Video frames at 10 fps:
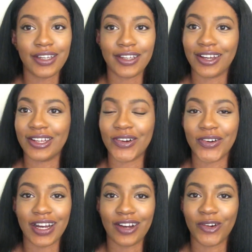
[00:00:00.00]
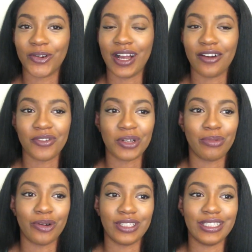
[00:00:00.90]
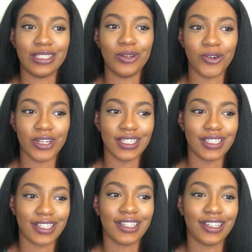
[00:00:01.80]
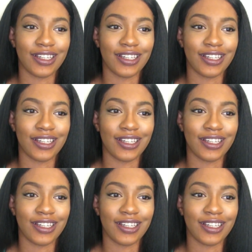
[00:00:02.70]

Y'all know how I feel about this noise.